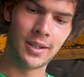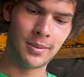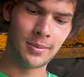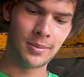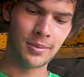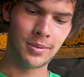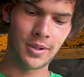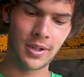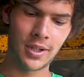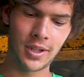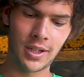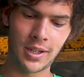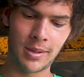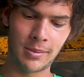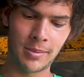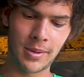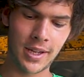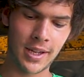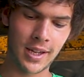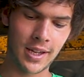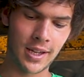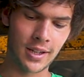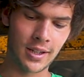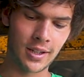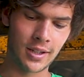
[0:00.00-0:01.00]
Pretty
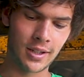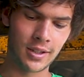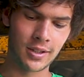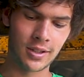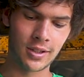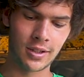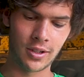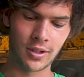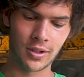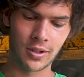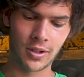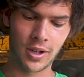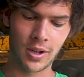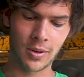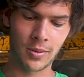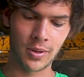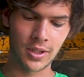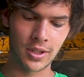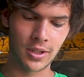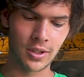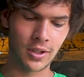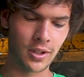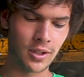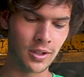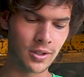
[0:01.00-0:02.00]
bad. So I
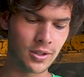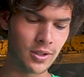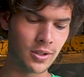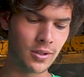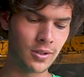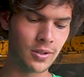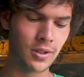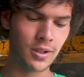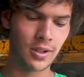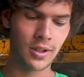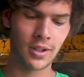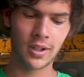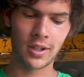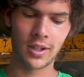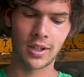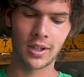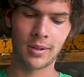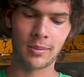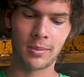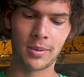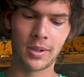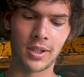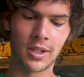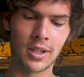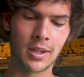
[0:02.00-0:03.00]
went to AutoZone
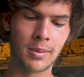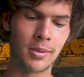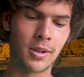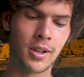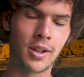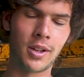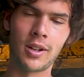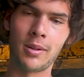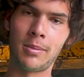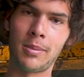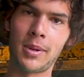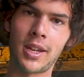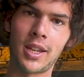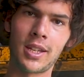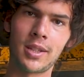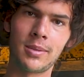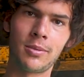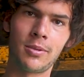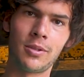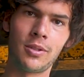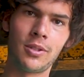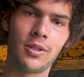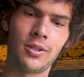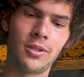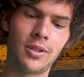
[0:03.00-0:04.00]
and picked up a Honda
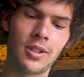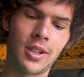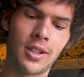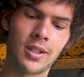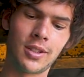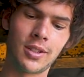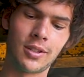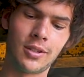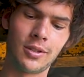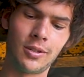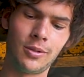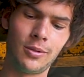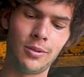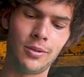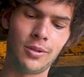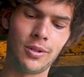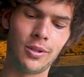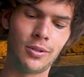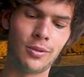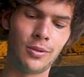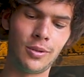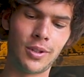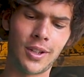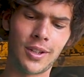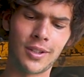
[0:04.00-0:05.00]
Passport 2002 to
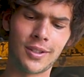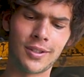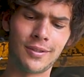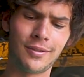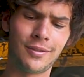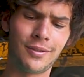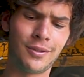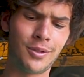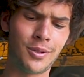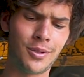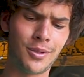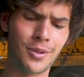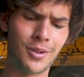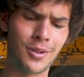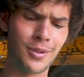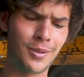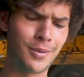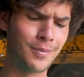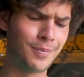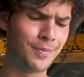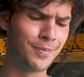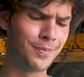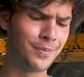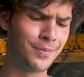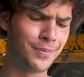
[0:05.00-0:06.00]
2004
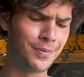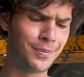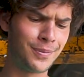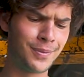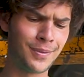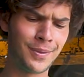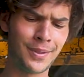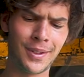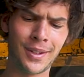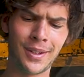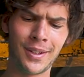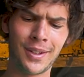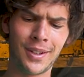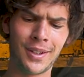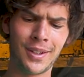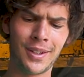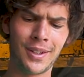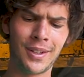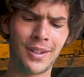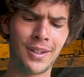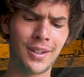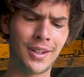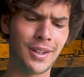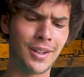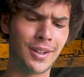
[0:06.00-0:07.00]

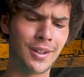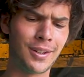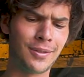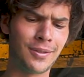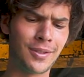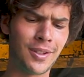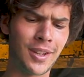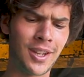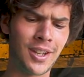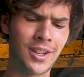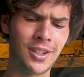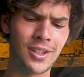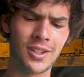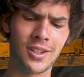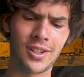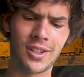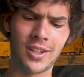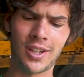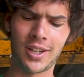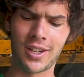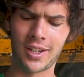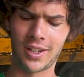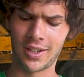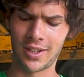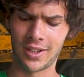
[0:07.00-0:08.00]
flange,
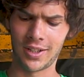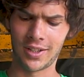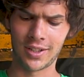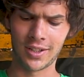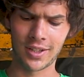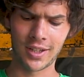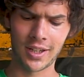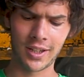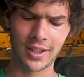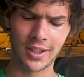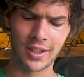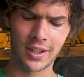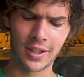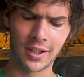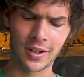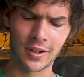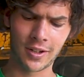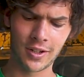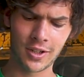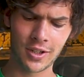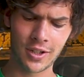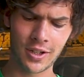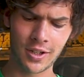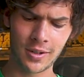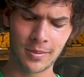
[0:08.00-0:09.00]
and it's slightly
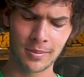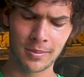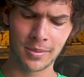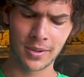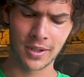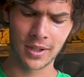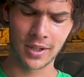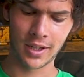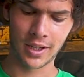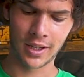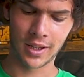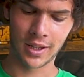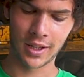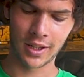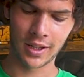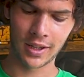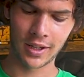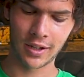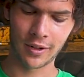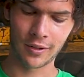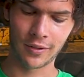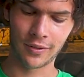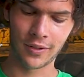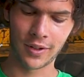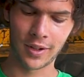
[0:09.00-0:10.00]
larger, but I think
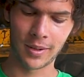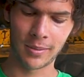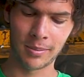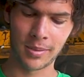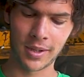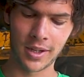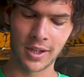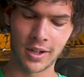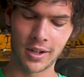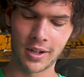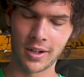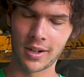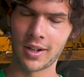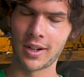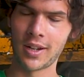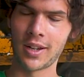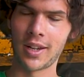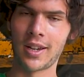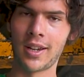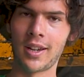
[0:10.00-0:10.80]
that'll fit better.